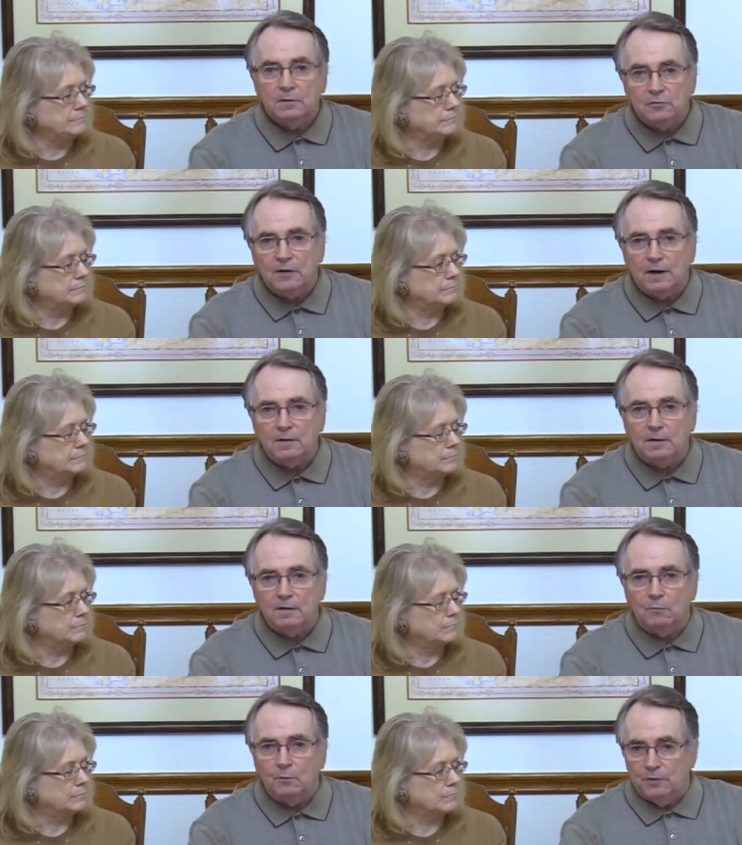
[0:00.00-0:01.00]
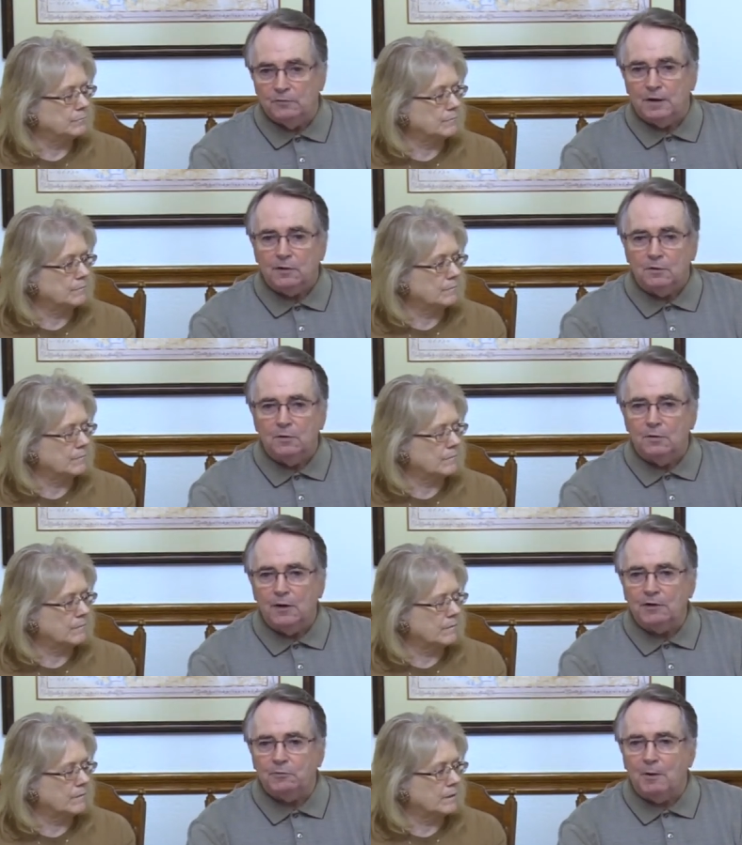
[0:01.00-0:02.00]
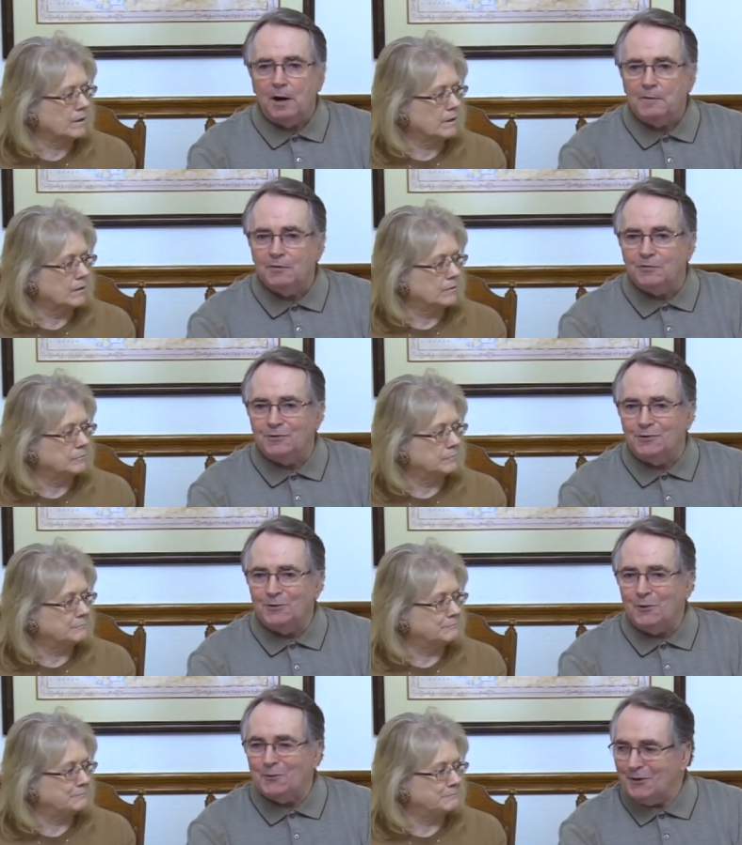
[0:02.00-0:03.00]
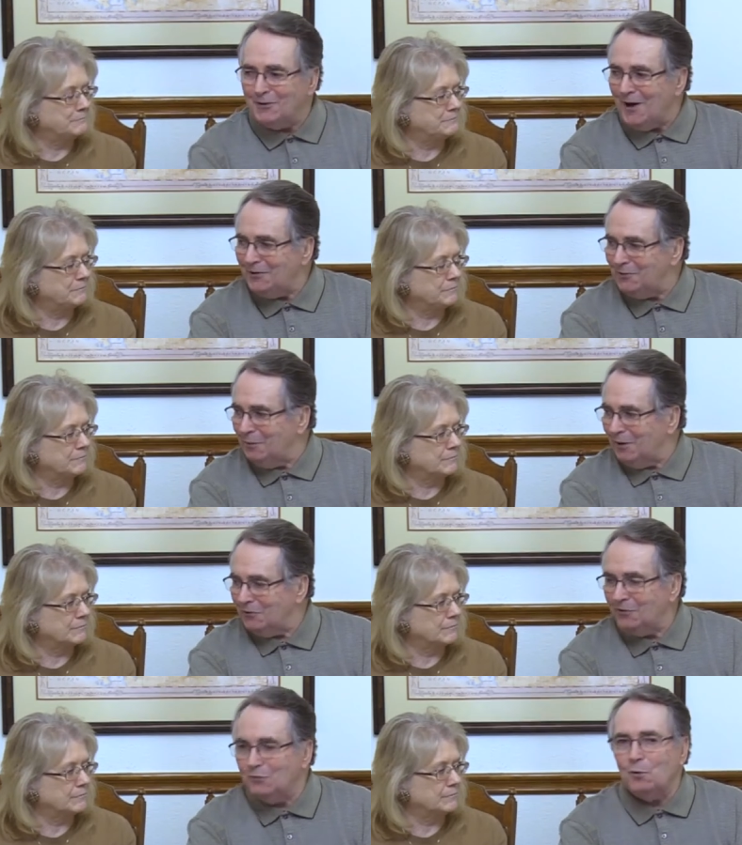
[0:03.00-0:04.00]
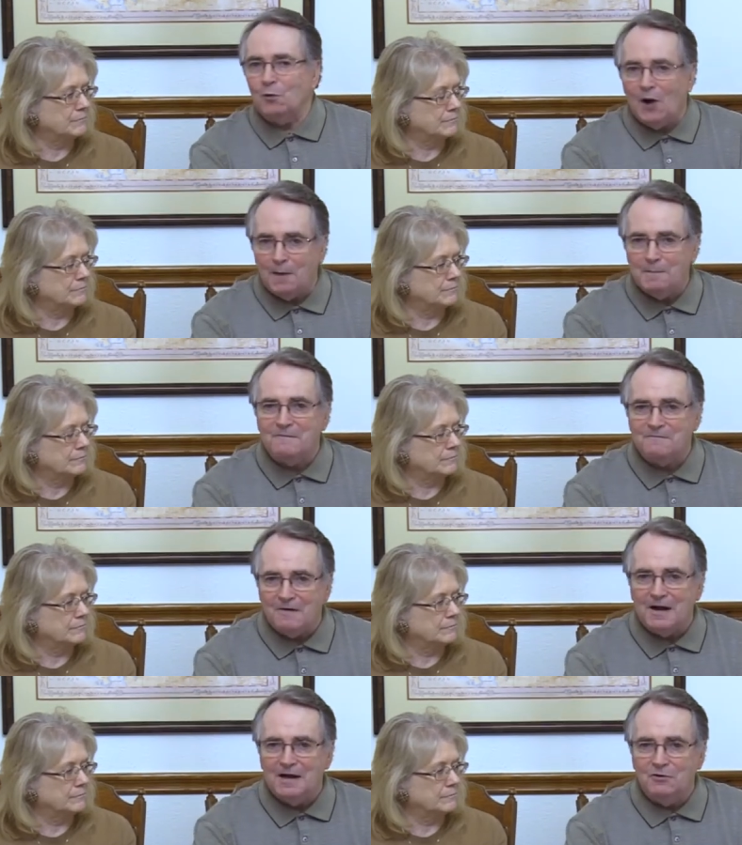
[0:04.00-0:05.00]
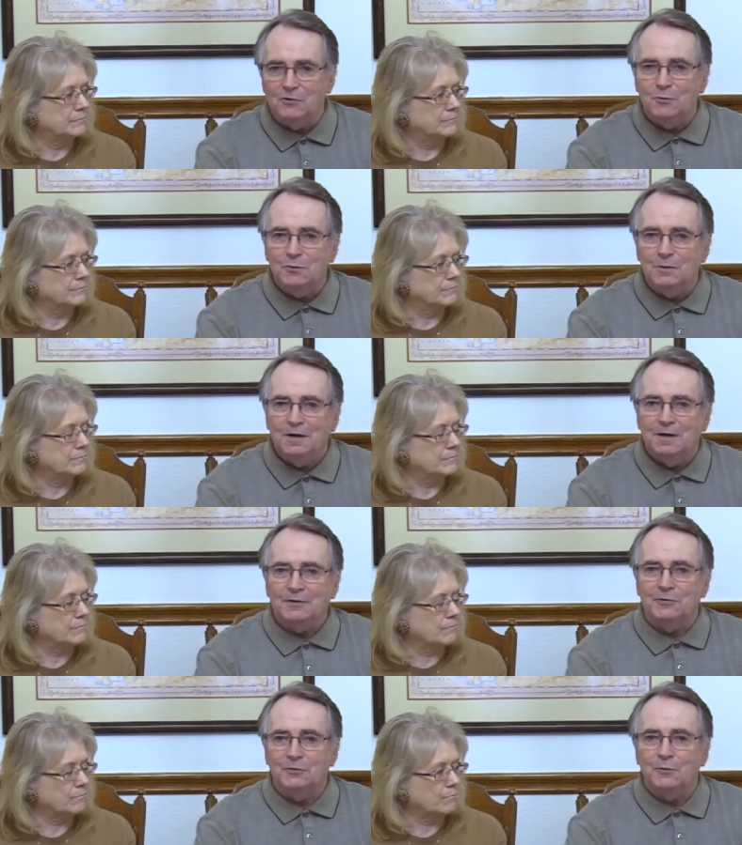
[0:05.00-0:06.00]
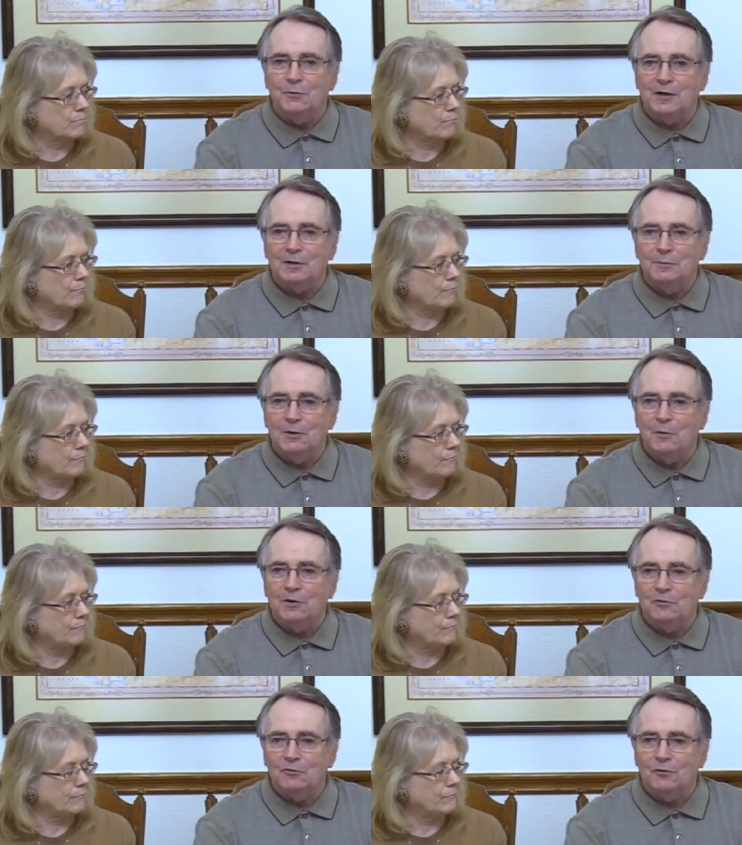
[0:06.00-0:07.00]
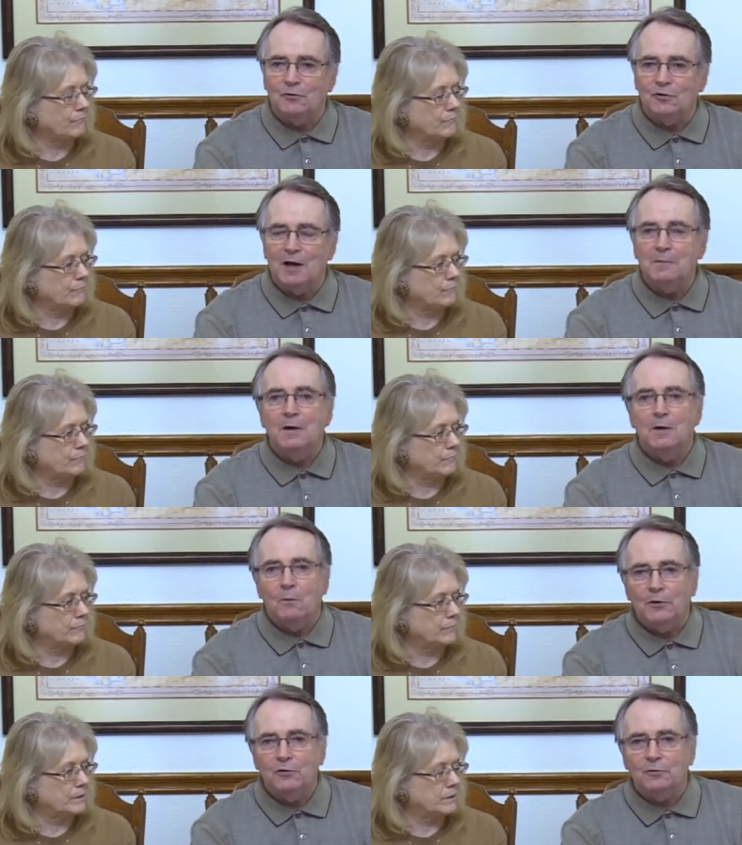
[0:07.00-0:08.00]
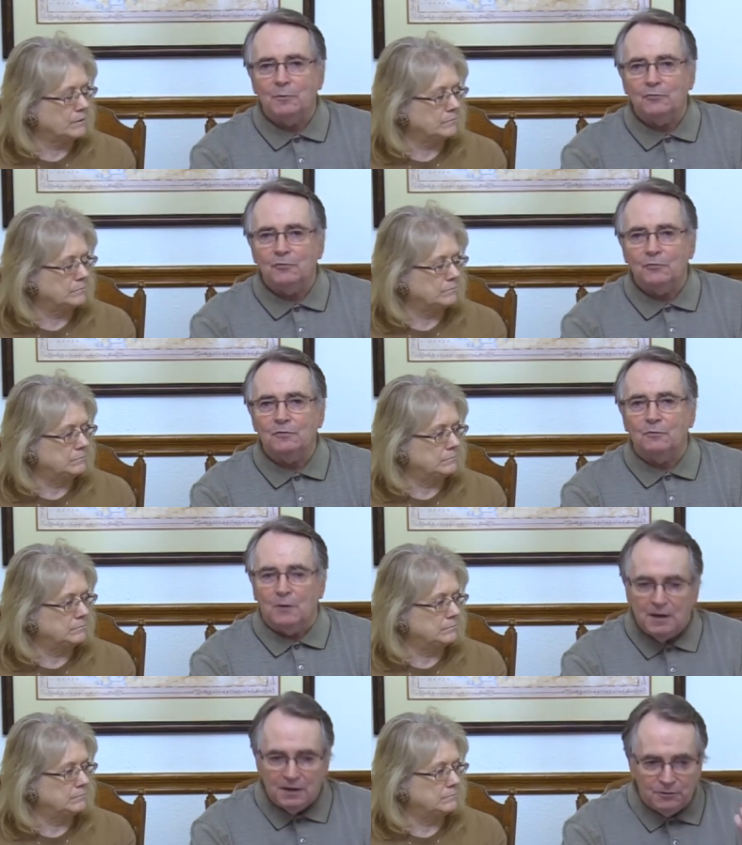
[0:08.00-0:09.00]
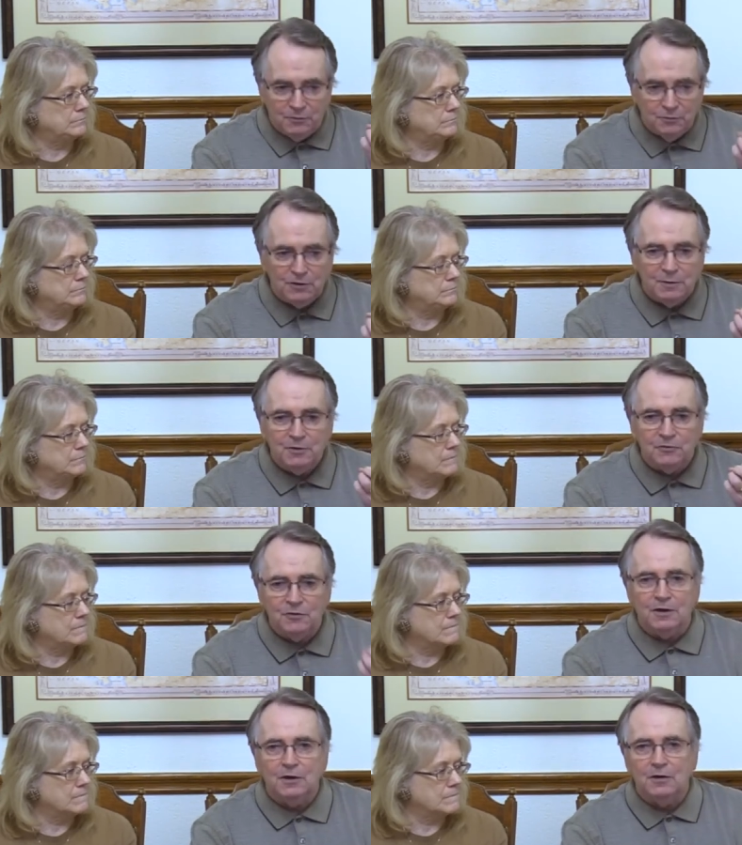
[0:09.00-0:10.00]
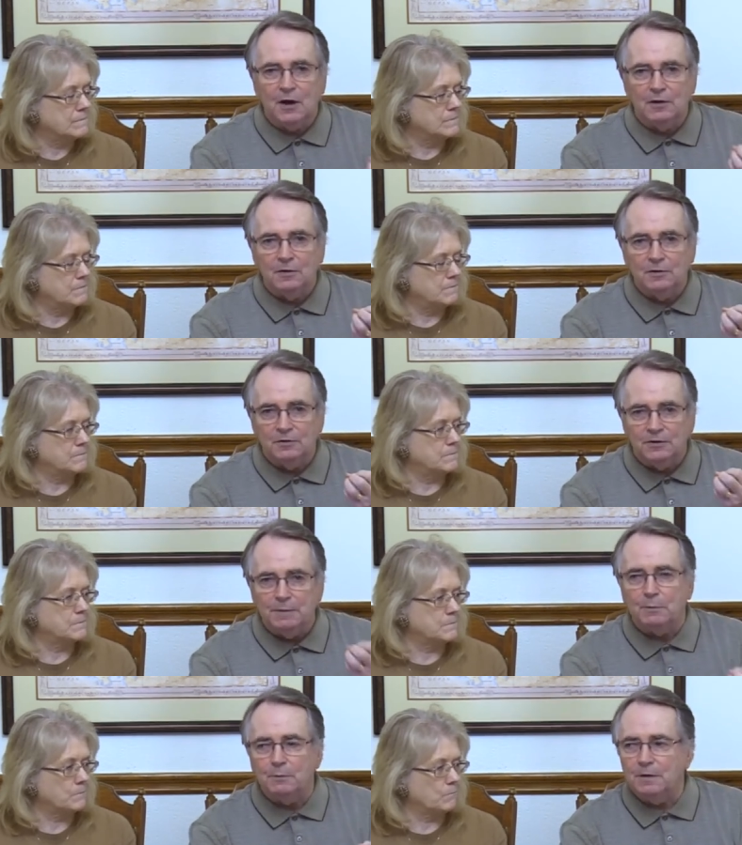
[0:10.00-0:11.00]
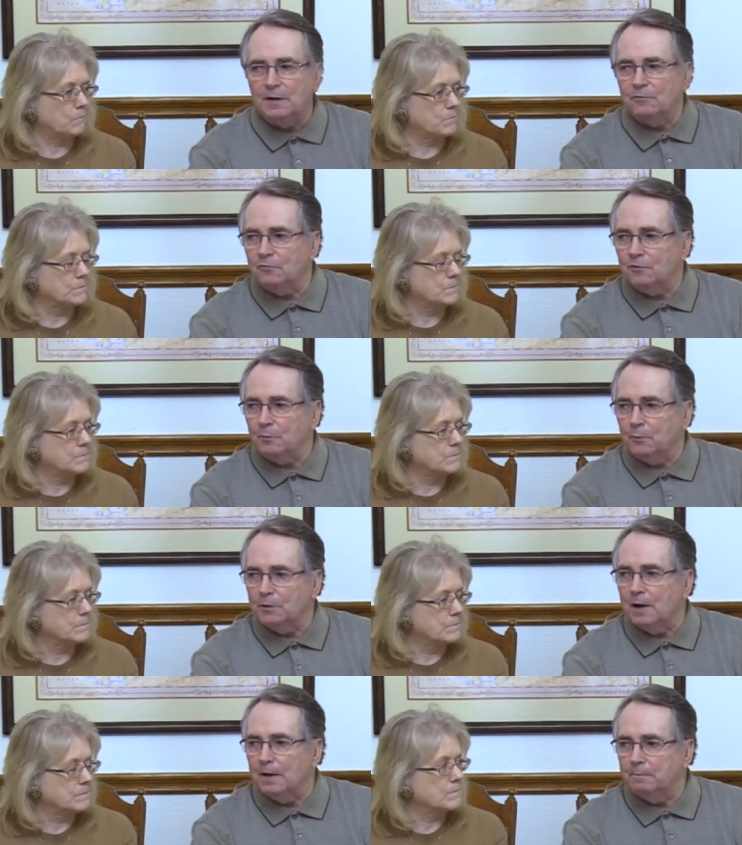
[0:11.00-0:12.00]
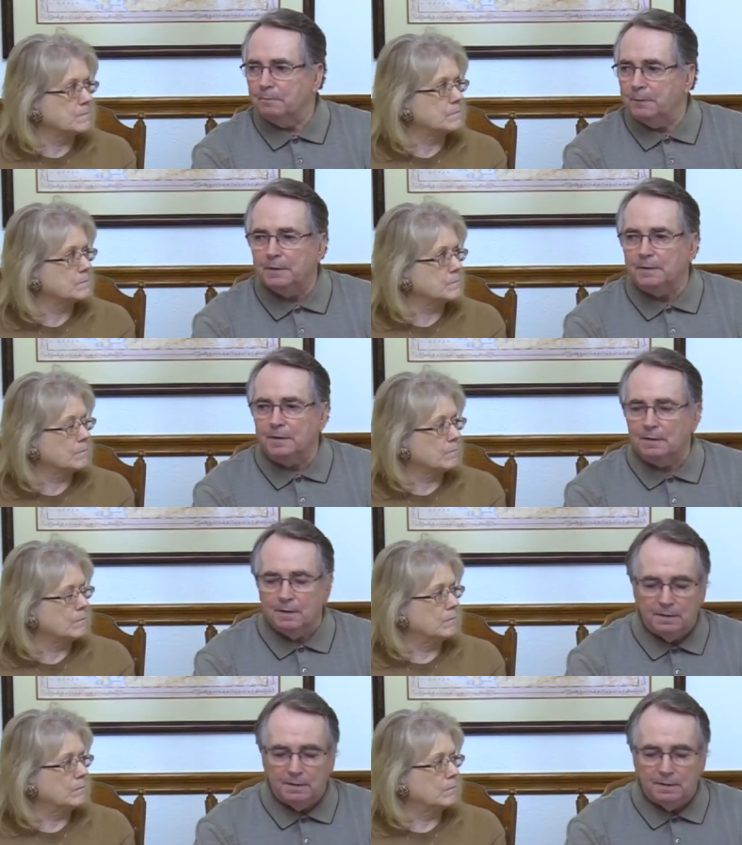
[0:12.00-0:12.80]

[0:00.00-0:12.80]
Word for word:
Speaker 1: Isn't that, isn't that a nice promise to know that God's blessings will come and find you, that you don't have to be going and searching them? What are you supposed to search for? You need to be seeking that deeper relationship with God, period.